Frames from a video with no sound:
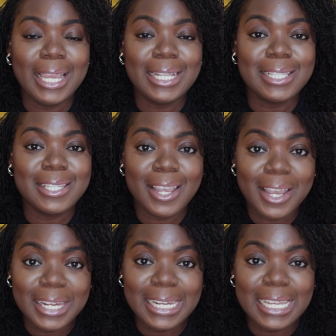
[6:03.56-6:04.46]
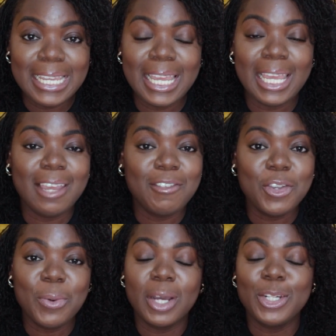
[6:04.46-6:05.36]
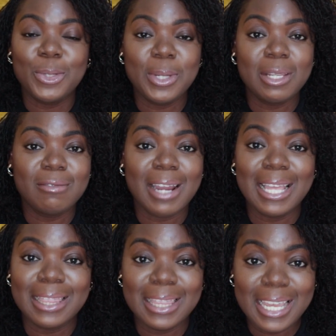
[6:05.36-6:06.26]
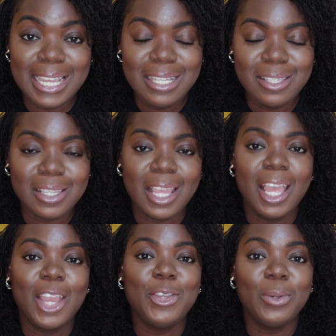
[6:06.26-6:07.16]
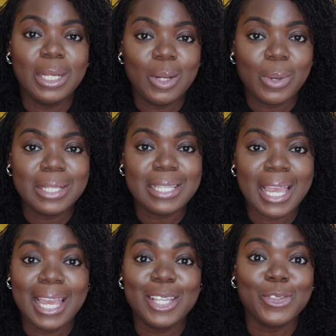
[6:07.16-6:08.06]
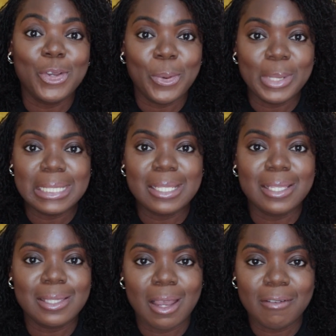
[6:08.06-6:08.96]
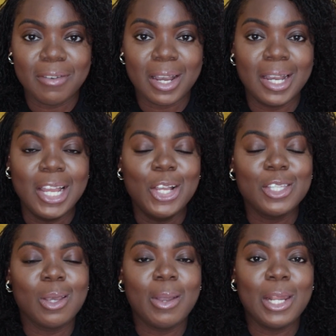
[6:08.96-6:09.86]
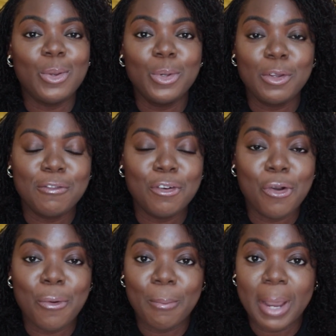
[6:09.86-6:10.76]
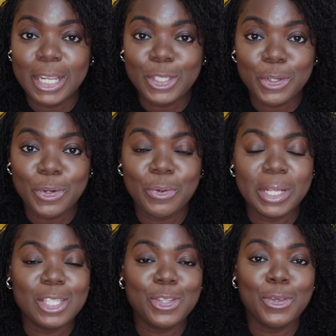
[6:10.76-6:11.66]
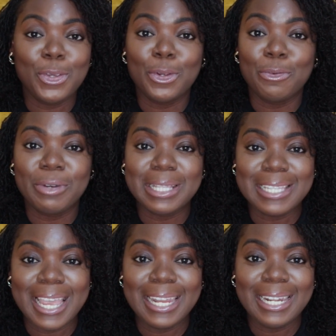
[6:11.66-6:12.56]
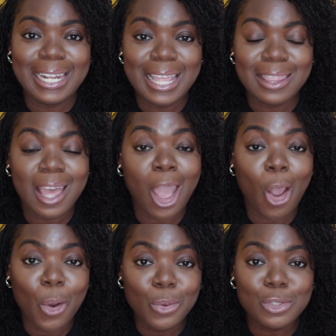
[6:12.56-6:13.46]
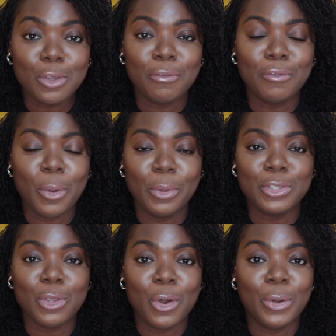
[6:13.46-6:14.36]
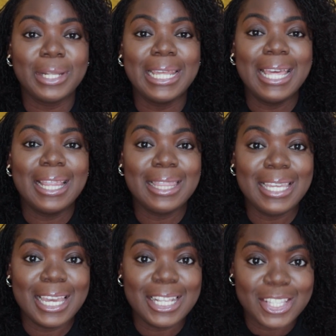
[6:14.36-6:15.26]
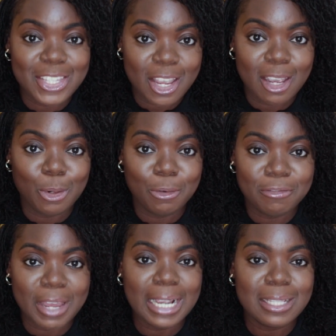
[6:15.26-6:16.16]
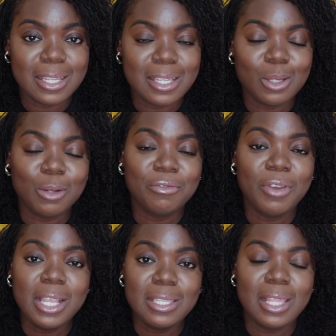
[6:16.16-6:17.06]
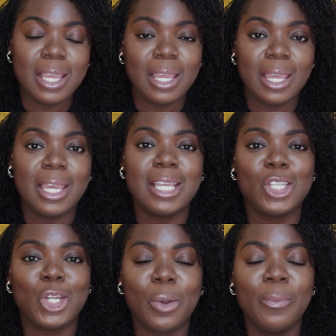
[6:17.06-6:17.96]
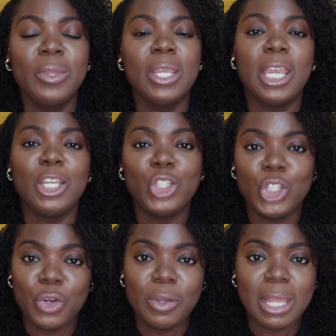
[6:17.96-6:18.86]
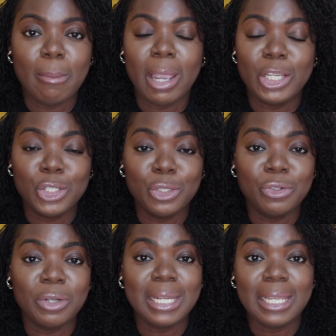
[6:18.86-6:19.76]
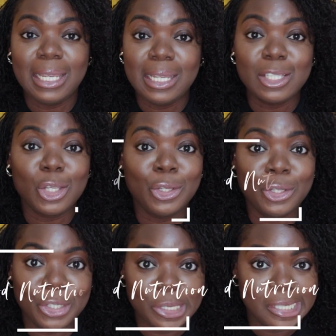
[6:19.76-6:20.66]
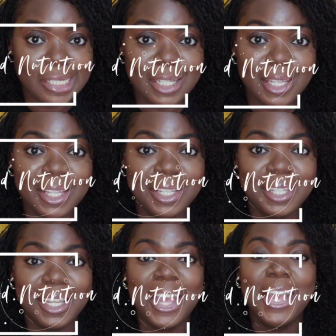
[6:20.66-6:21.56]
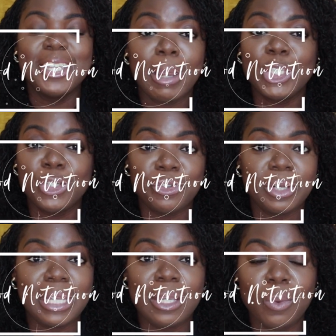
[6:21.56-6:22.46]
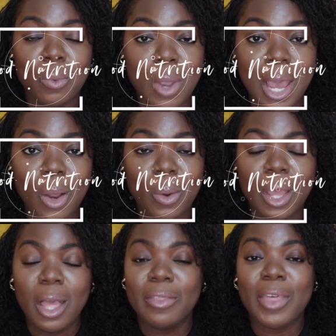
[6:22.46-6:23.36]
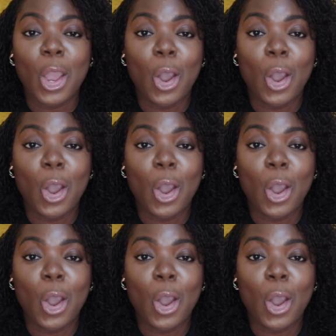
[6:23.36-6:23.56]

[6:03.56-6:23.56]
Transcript: internally, if you aren't doing the right things, your little one's hair is going to suffer. So in order for my children to, you know, retain length, I also focus on the internal factors. So the first thing is, you know, ensuring that my children eat good. So my children eat well. They